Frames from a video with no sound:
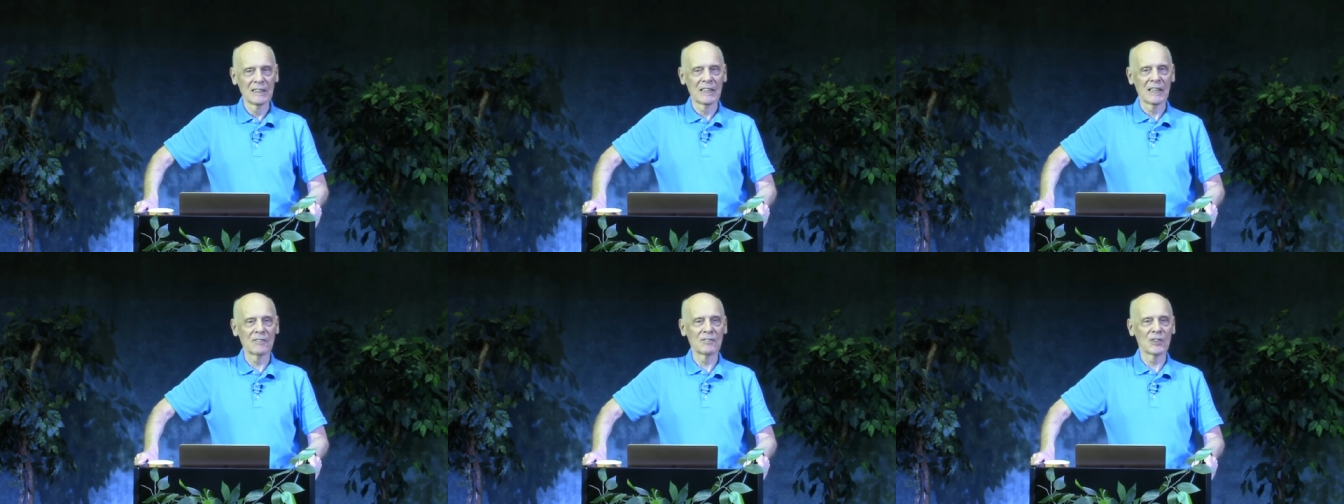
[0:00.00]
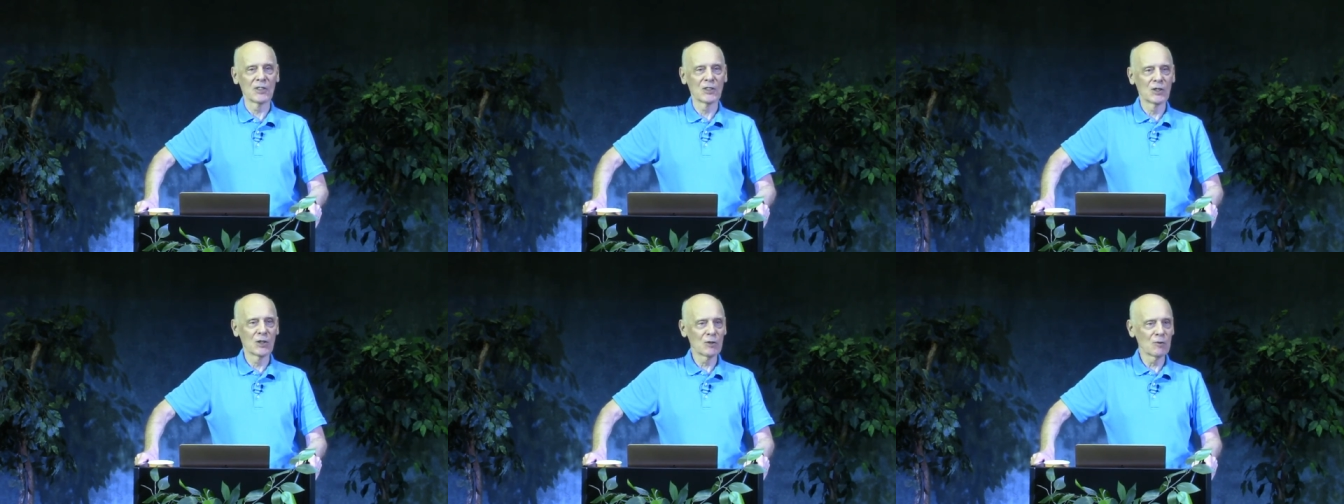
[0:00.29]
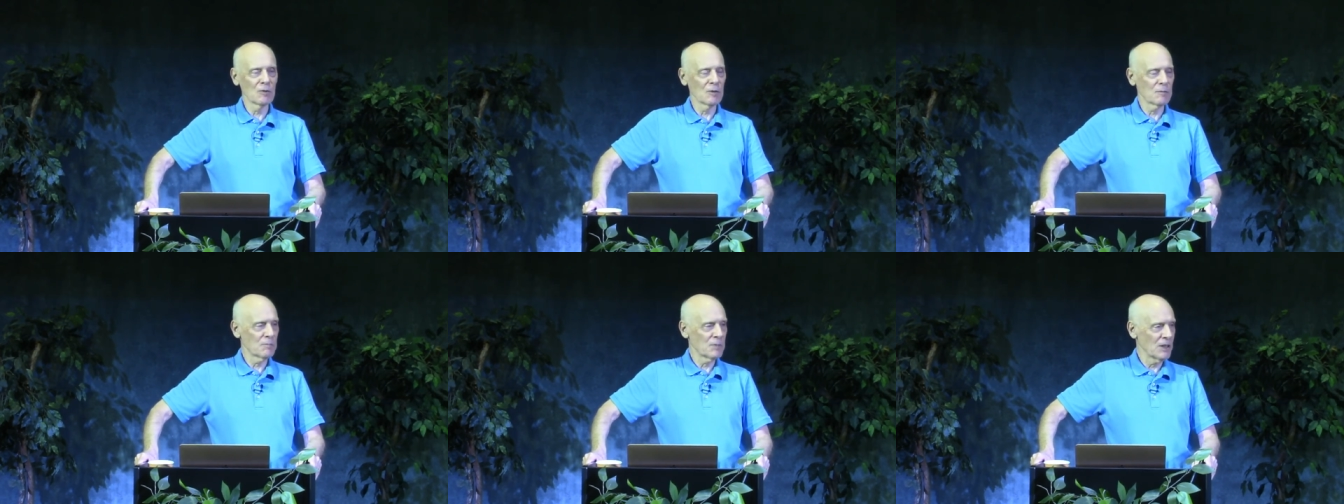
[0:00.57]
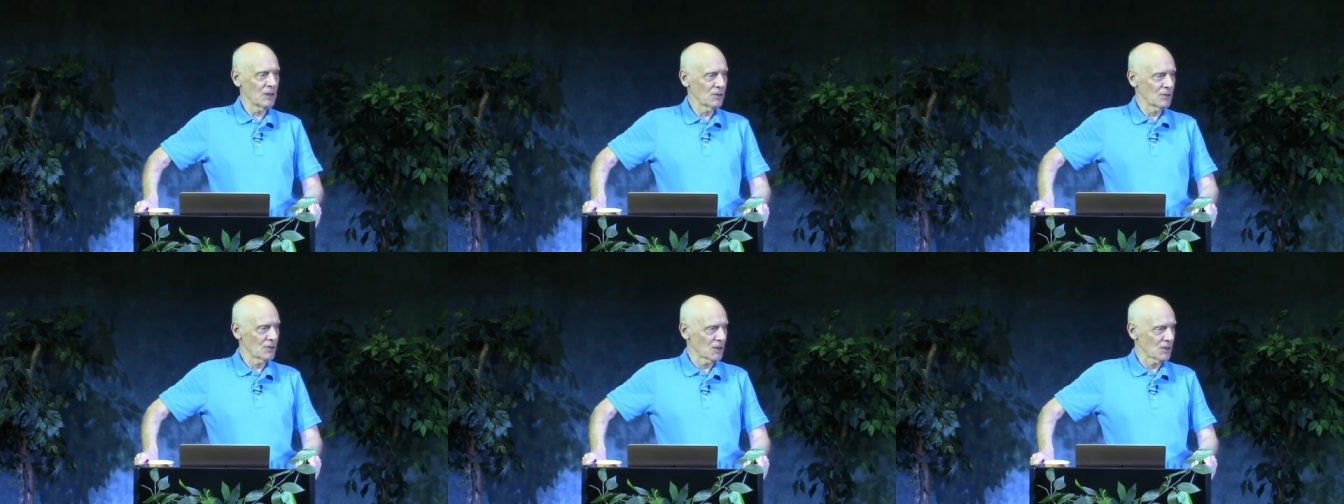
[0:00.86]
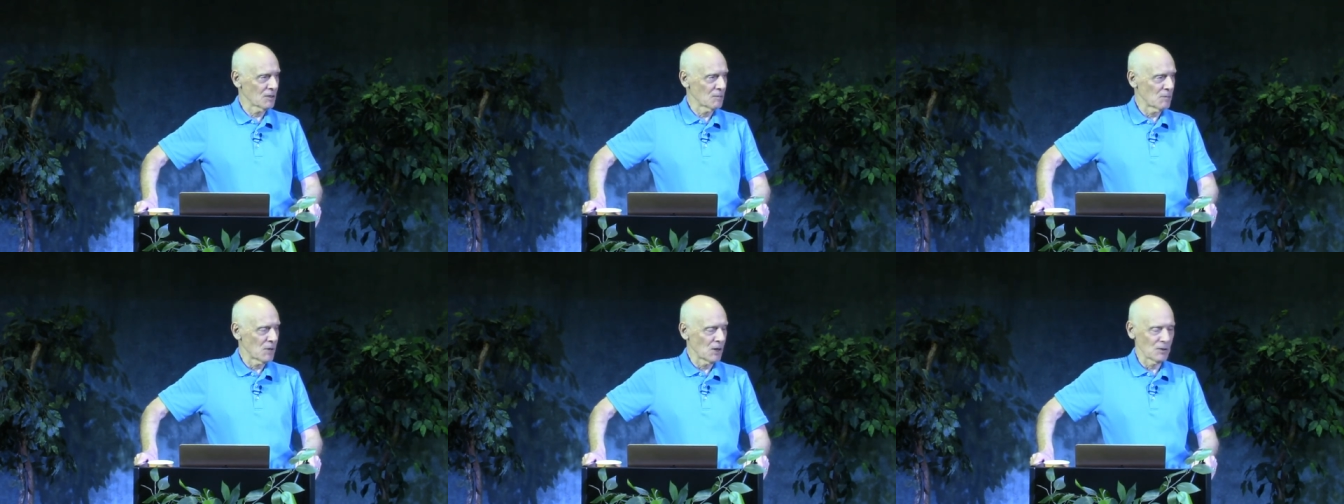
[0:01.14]
if you're going to appeal to
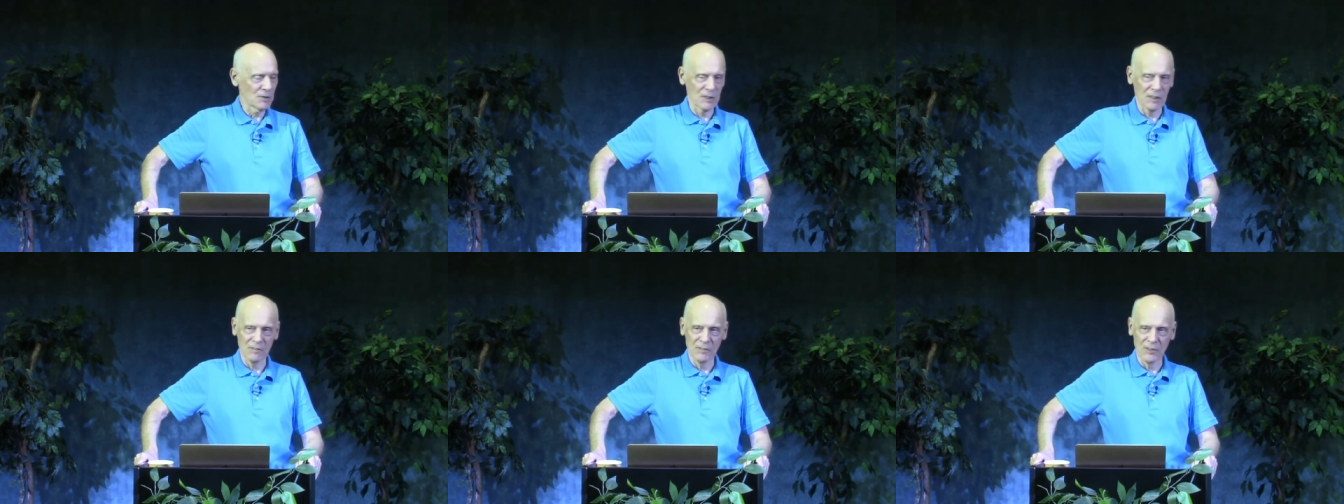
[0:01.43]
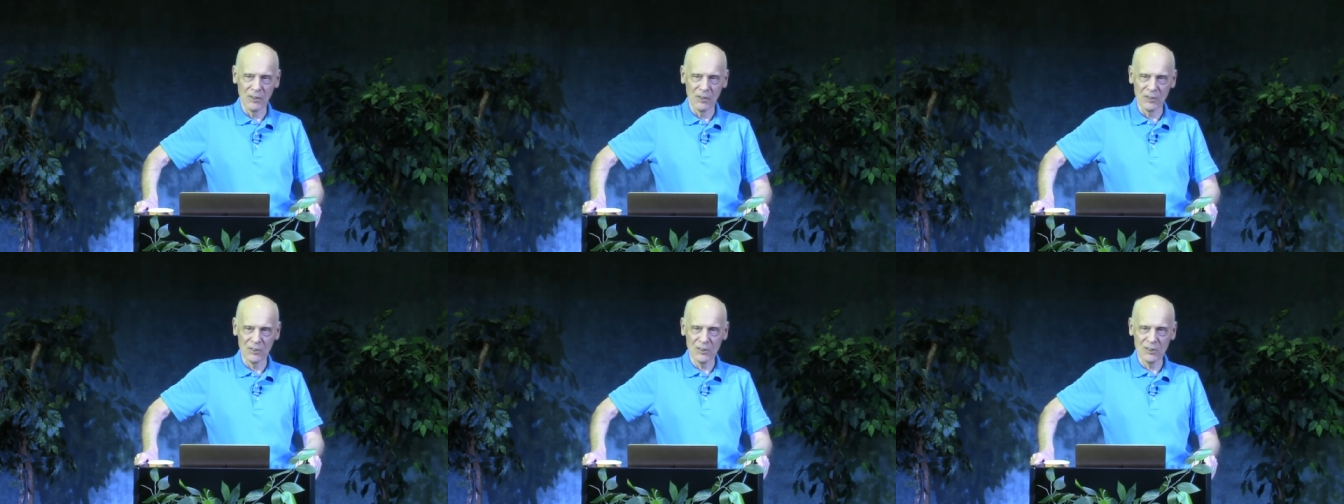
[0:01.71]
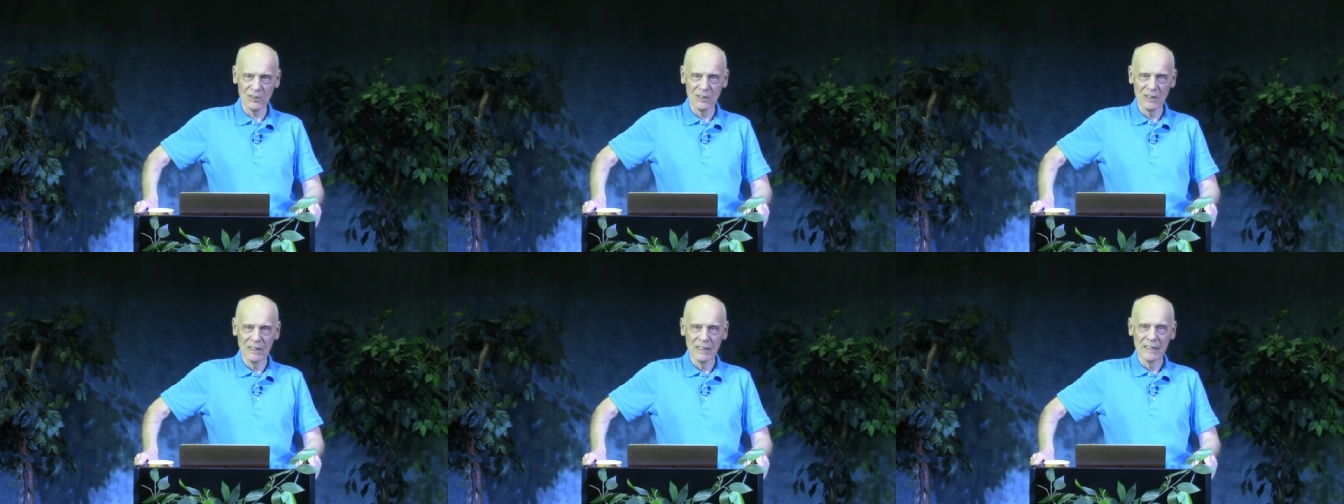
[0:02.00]
the multiverse,